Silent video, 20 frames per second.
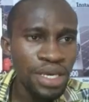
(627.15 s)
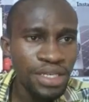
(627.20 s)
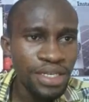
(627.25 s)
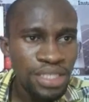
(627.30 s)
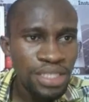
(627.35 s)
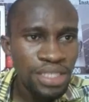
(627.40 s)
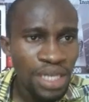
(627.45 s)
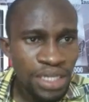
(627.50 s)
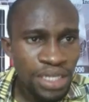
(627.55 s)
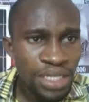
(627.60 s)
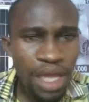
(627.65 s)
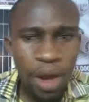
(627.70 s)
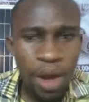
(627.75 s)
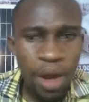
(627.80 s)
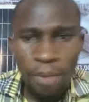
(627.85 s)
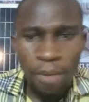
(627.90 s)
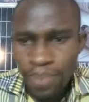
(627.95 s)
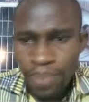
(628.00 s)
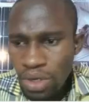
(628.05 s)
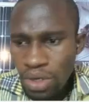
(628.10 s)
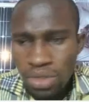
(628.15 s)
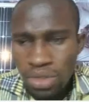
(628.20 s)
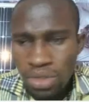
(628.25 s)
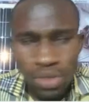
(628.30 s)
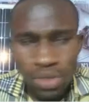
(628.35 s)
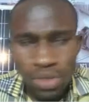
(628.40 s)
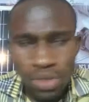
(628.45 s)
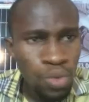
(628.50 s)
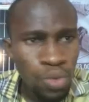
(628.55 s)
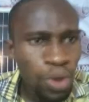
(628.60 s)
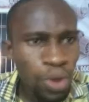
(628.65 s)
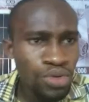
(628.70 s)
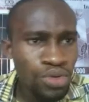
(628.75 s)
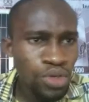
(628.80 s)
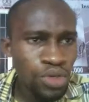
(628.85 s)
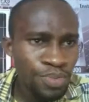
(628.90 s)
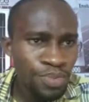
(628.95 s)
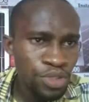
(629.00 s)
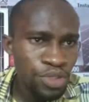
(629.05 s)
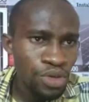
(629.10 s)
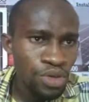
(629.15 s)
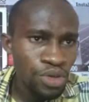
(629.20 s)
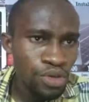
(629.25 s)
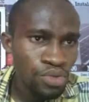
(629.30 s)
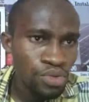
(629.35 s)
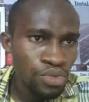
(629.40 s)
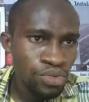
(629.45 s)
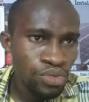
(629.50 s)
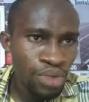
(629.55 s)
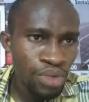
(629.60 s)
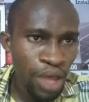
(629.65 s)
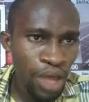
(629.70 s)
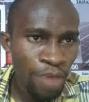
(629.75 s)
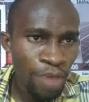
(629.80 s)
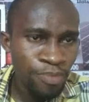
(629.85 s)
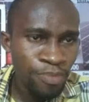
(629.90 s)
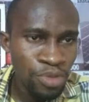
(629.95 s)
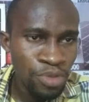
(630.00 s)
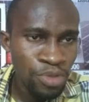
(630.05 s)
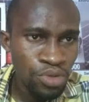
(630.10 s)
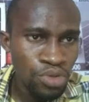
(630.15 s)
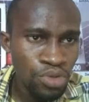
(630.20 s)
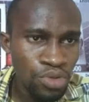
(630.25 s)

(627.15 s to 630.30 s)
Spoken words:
Now picture tool, what does picture tool help me to do?